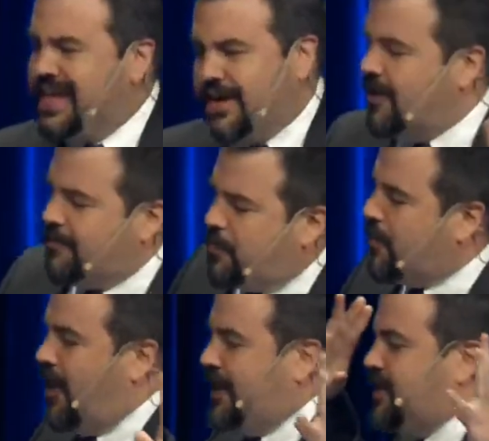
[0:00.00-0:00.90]
could have put
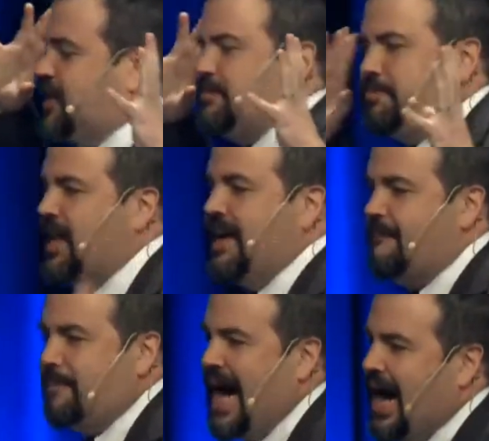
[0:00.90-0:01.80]
on a display
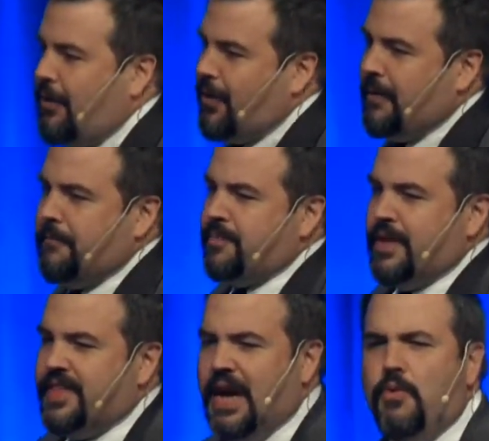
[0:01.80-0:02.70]
of power
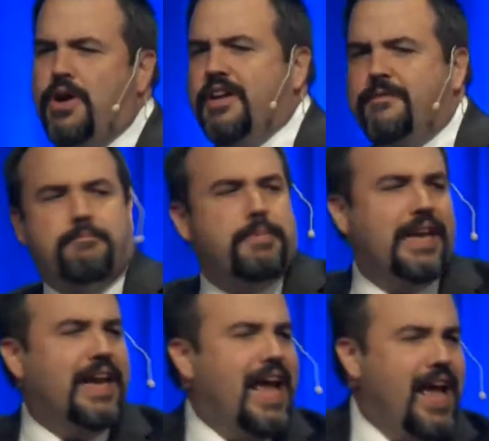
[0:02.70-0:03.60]
that would have
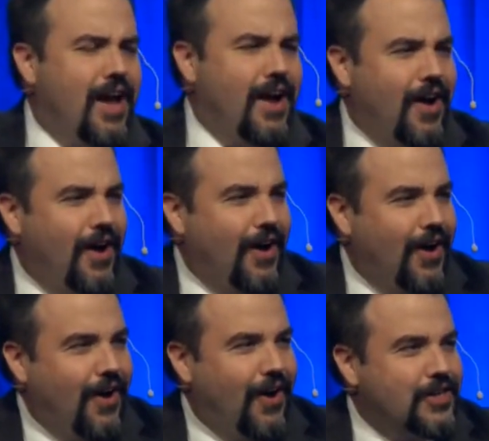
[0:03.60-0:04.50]
been
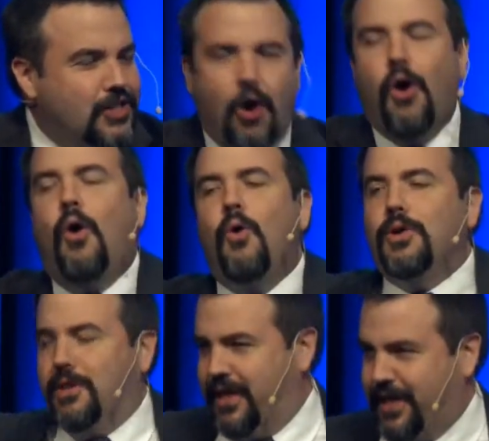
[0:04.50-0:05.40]

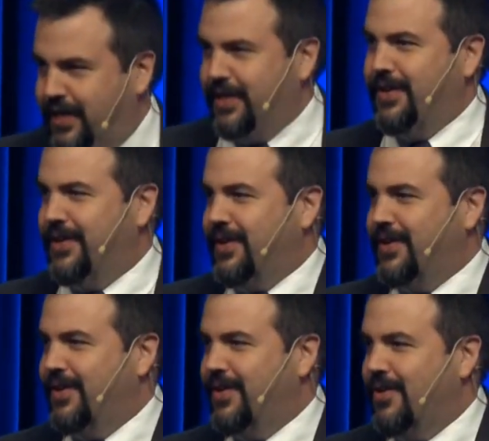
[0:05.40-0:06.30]
totally
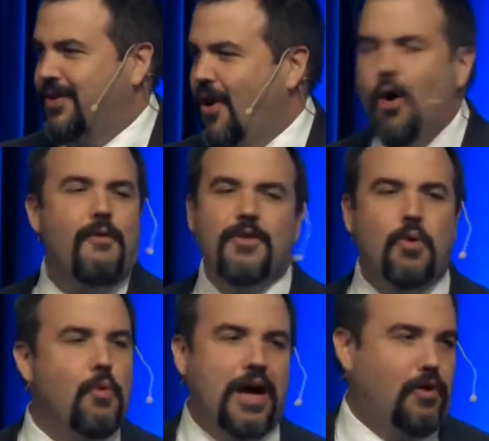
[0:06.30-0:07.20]

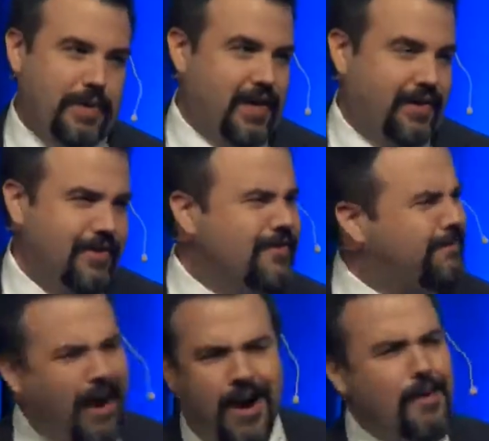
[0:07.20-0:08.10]
overwhelming,
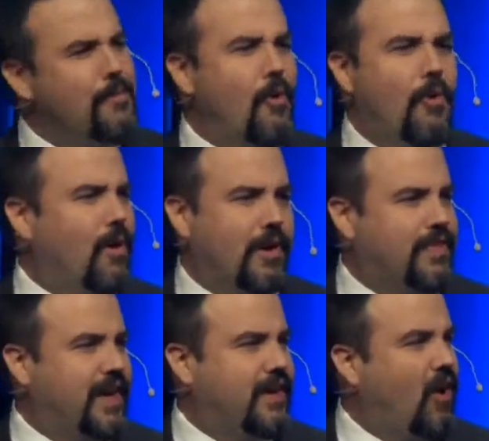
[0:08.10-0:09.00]
far more
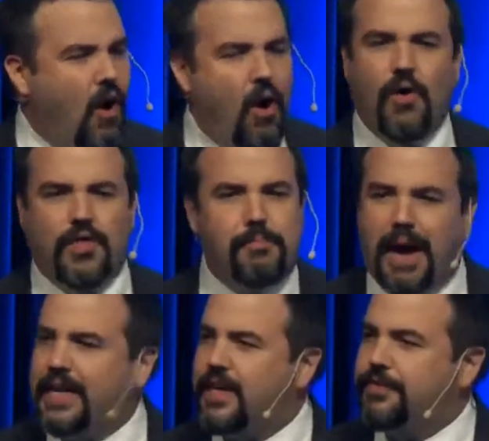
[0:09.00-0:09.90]
than all the
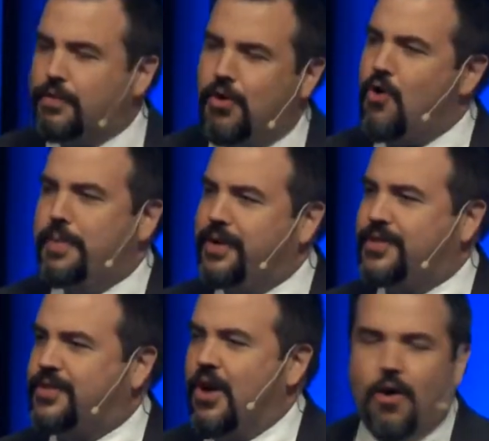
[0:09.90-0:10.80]
might of the
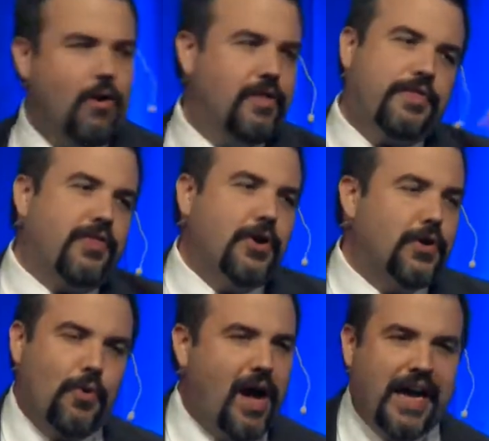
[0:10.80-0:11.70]
Romans or the
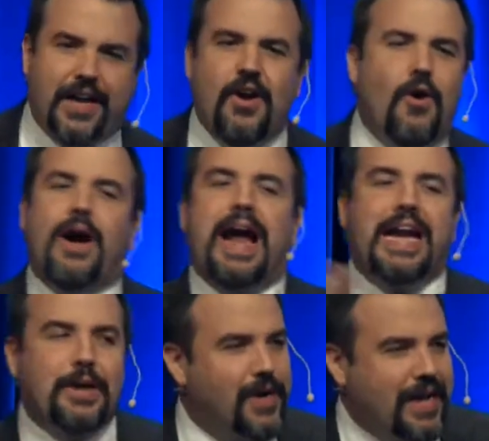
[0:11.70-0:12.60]
Third Reich or
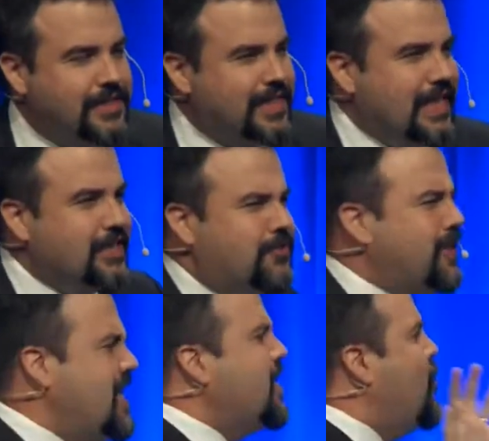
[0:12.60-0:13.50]
anyone else in
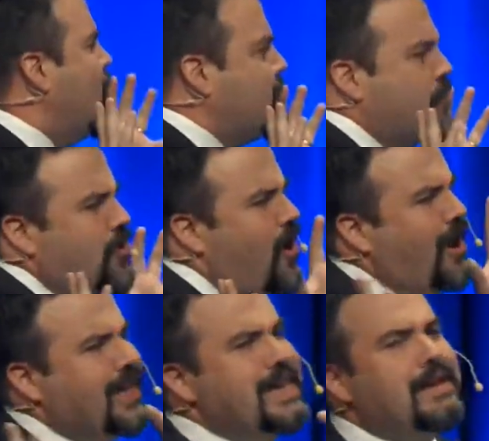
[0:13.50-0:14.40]
history. He could have put
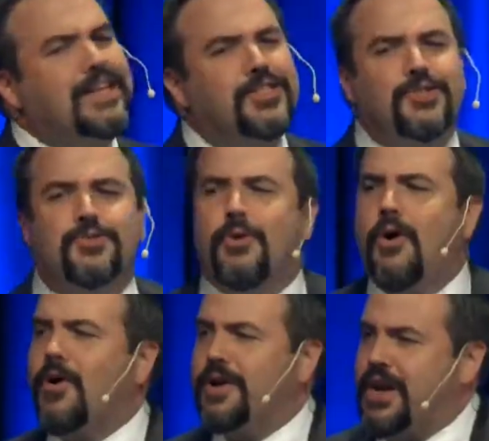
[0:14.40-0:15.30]
on an
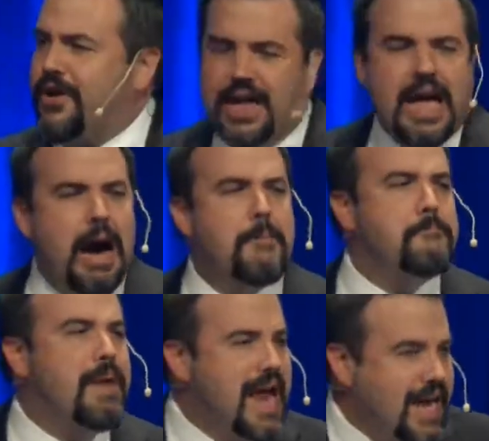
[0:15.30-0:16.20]
extraordinary,
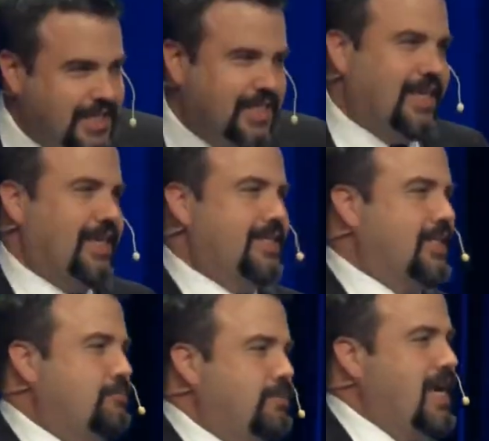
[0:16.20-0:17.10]
amazing
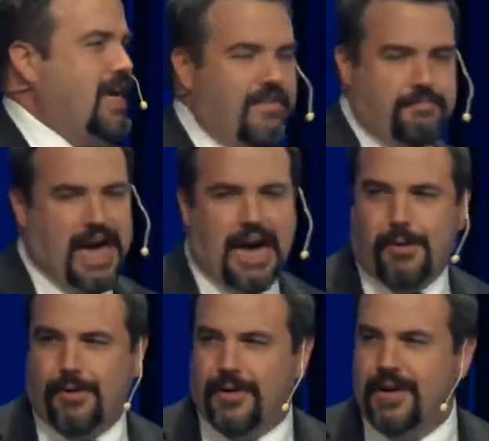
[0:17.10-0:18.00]
display of
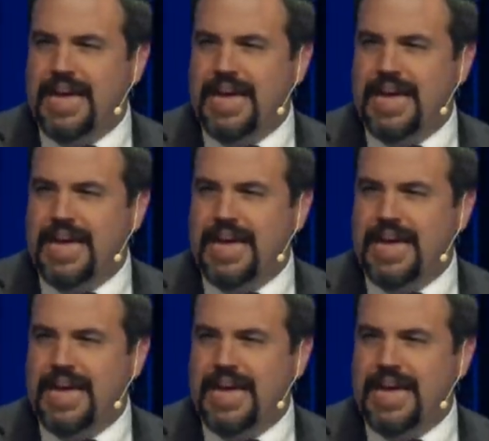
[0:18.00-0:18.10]
power.